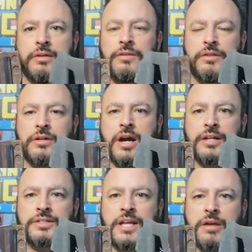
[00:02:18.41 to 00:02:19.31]
they'll kind
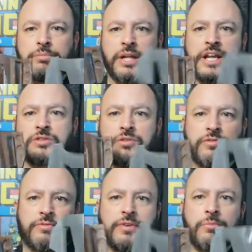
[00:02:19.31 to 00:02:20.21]
of stay in place if
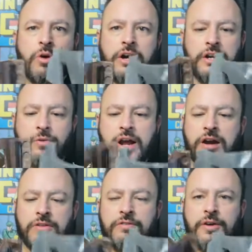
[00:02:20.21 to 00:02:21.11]
I'm walking
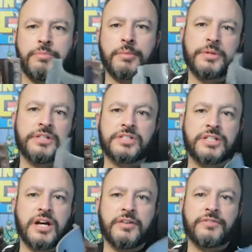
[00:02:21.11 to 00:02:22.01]
around or if I bump into
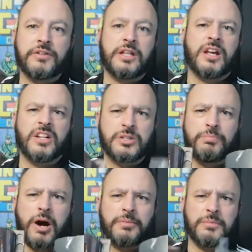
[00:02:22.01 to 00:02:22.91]
stuff. And then I can just
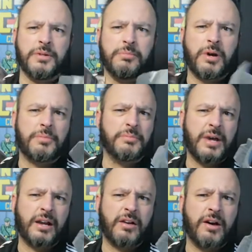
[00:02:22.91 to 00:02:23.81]
pop them in and pop them
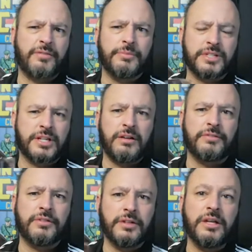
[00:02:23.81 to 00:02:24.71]
back off myself.
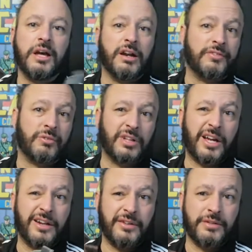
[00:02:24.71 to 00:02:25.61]
I don't have to rely
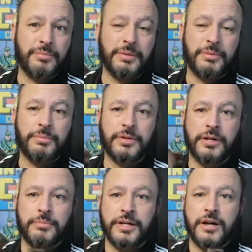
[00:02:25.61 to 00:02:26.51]
on other people putting on
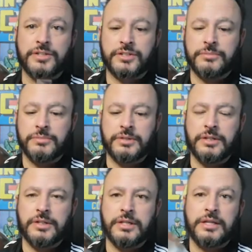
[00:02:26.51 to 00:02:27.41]
my costume.
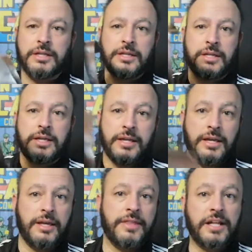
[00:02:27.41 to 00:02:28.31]

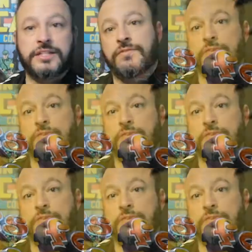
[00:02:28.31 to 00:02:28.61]
And that's it for